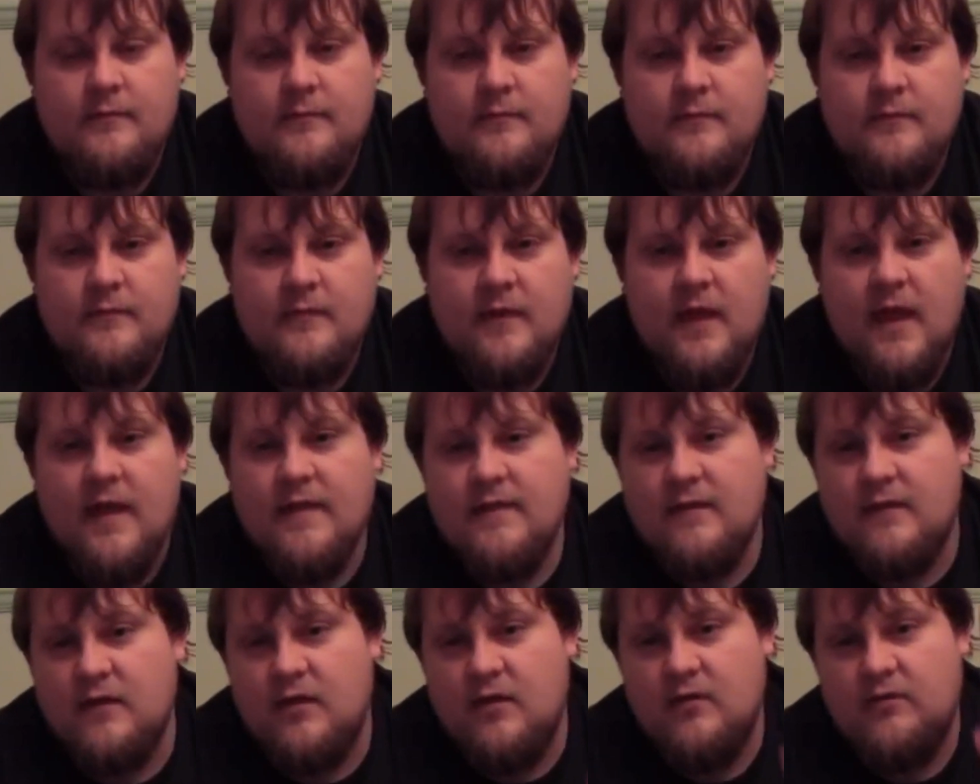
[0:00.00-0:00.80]

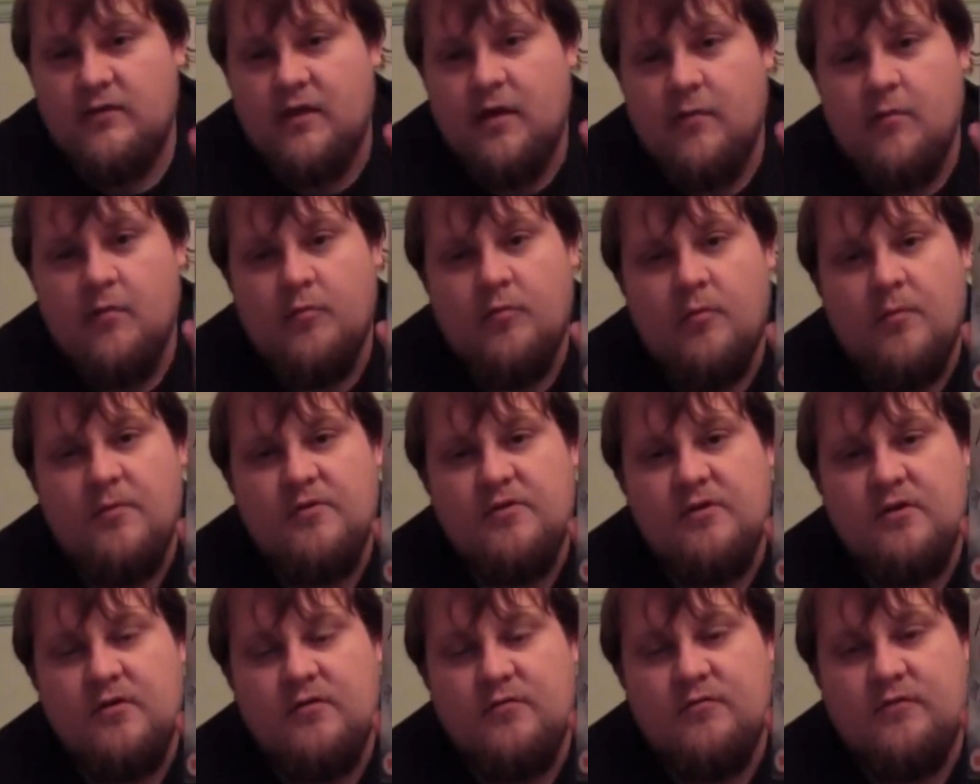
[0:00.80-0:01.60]

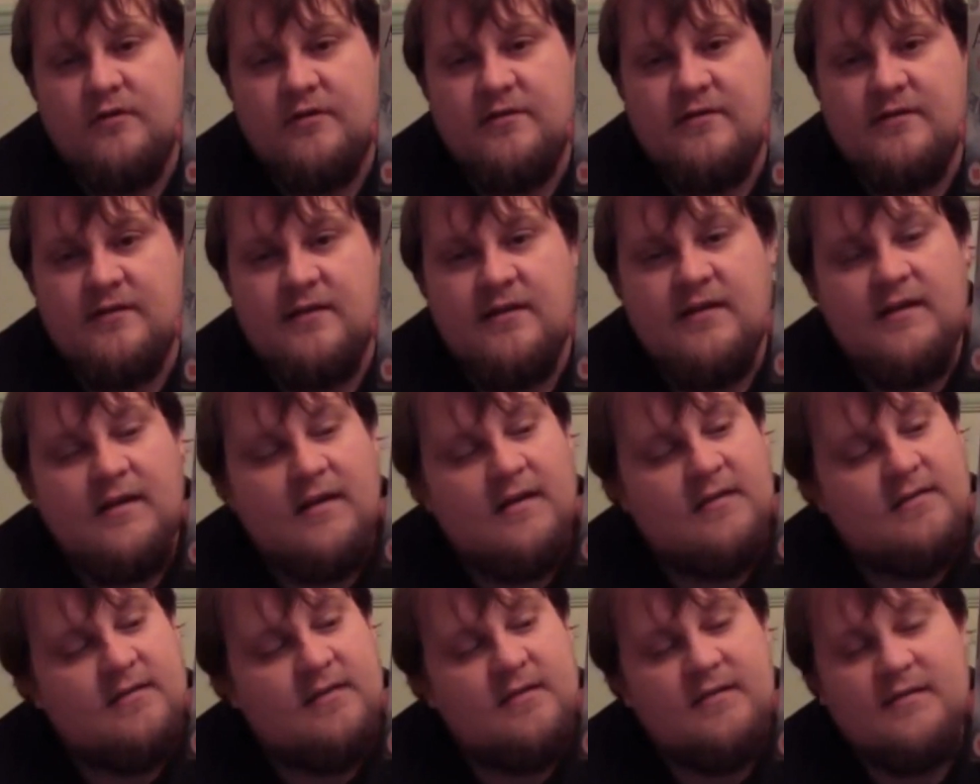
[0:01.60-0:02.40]
um,
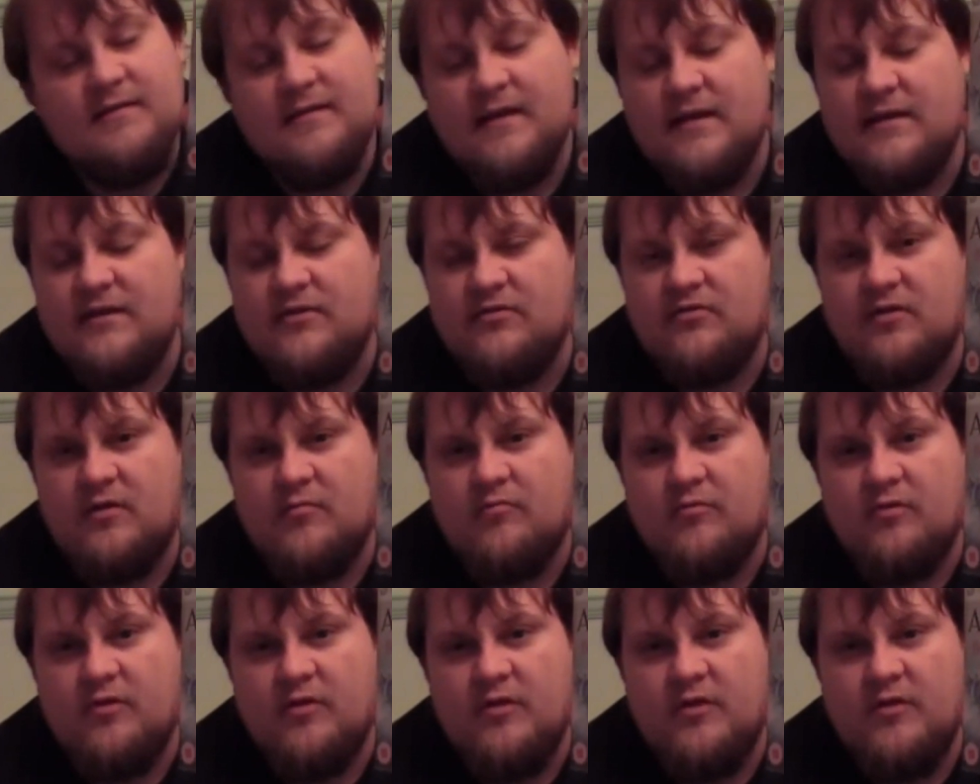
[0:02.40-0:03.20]
what
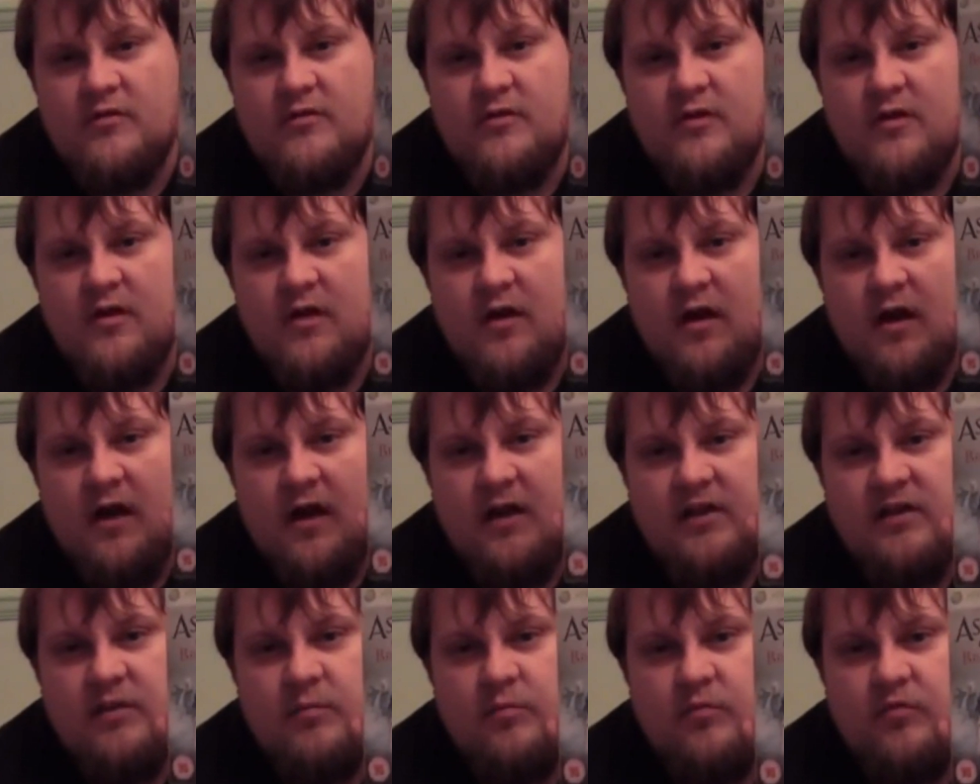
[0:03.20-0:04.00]
else can I say?
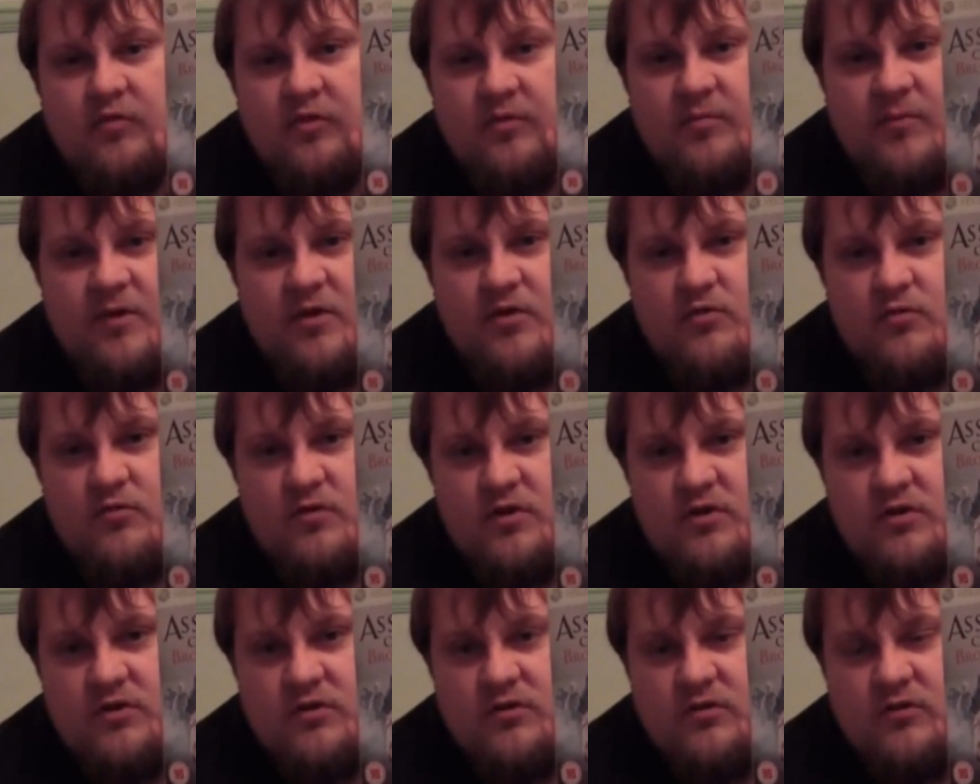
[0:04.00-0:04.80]

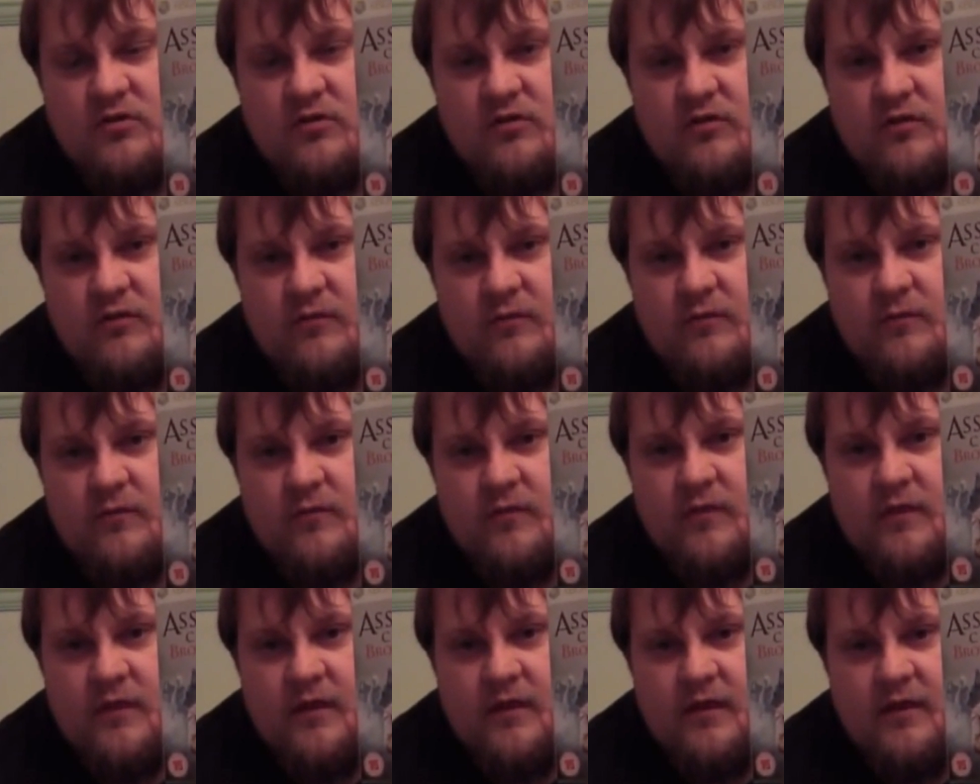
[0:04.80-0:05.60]
It's my
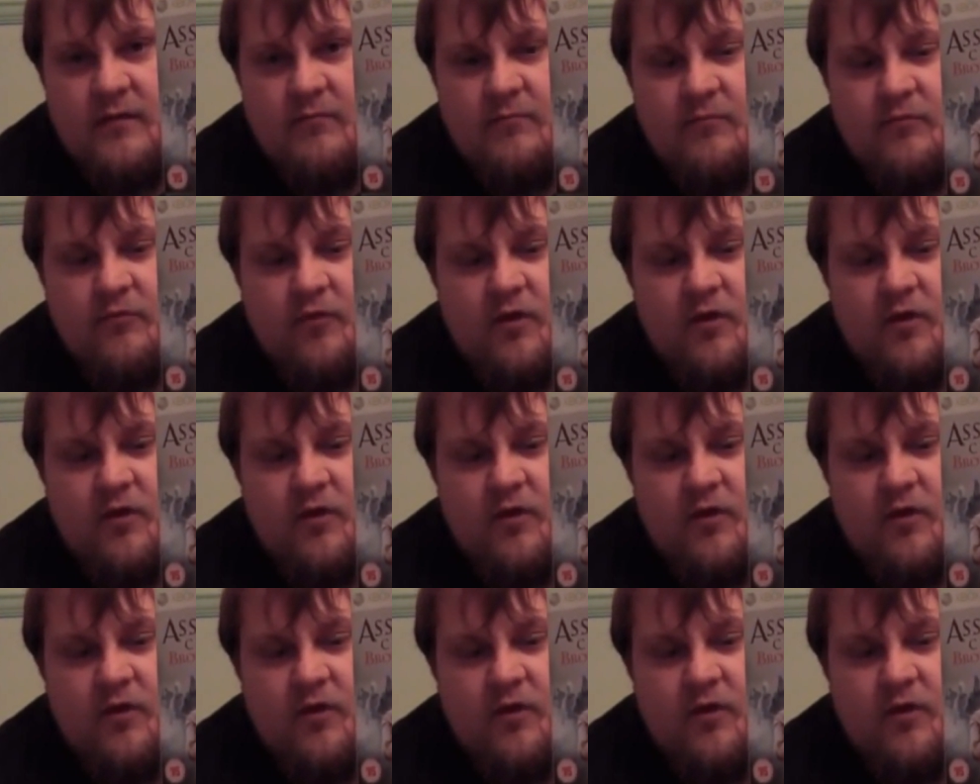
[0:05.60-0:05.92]
birthday